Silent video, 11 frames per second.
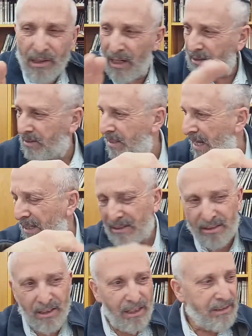It's
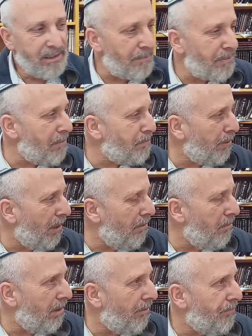not something
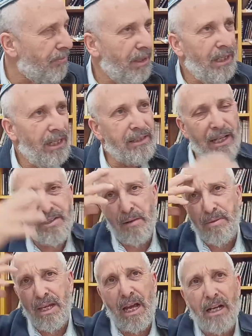pnimi. It's like
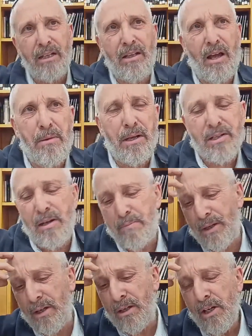something academic,
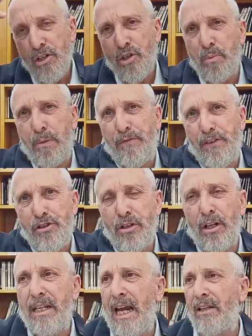something superficial
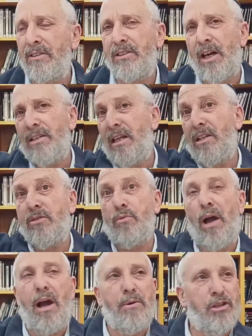on the outside that he's
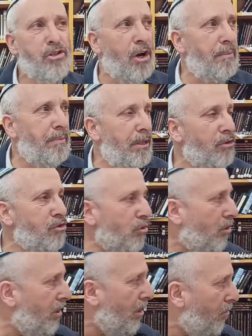sharp, he knows
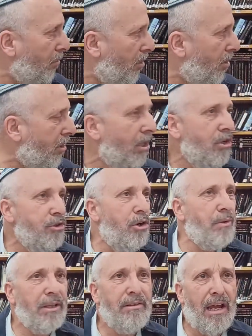Shulchan Aruch,
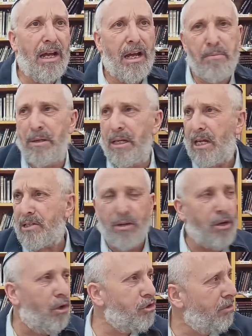Yoredea, Ibn
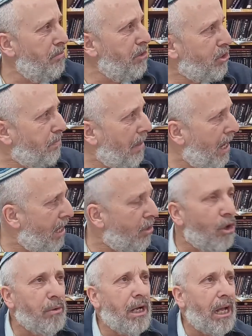Ezra, Choshen Mishpat,
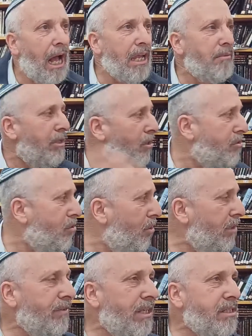Orach Chaim, he knows
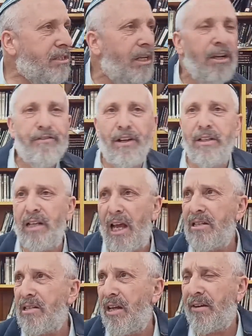all of this.
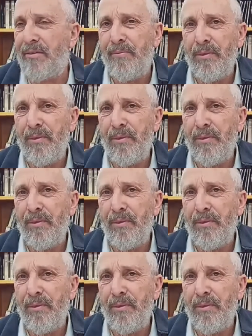Fantastic.